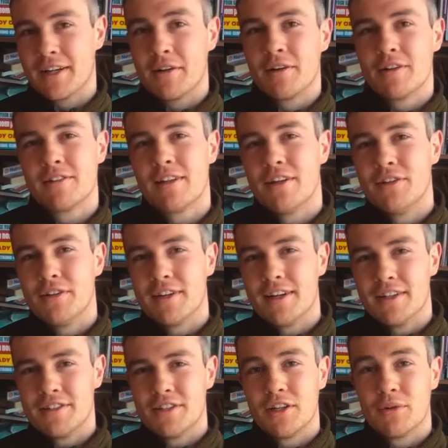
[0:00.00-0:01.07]
I'm not telling you
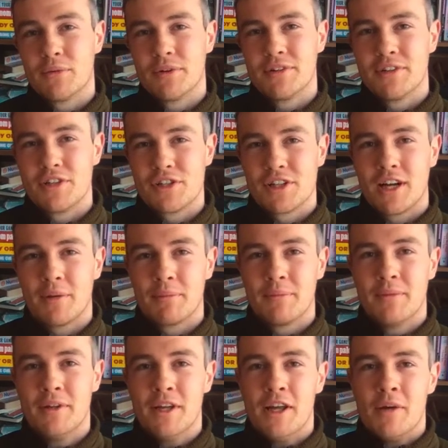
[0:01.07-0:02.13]
guys, run to the shop and
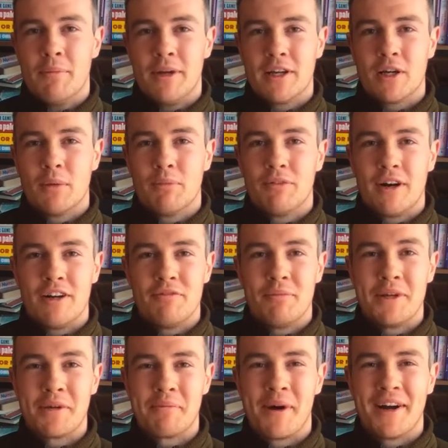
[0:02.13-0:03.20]
pick up 5
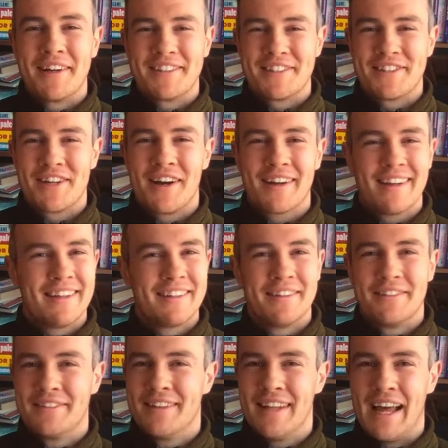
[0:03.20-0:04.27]
big bars of chocolate
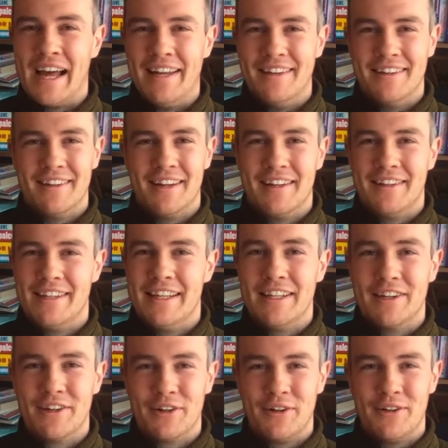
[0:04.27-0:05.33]
and
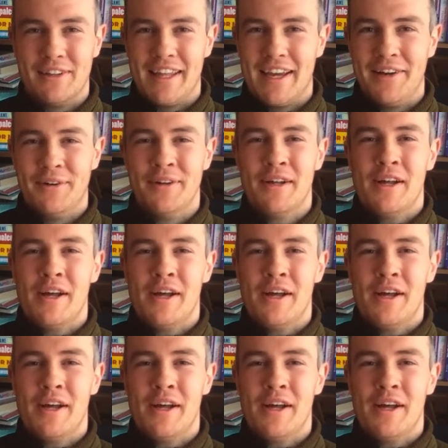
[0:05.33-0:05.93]
eat it all now.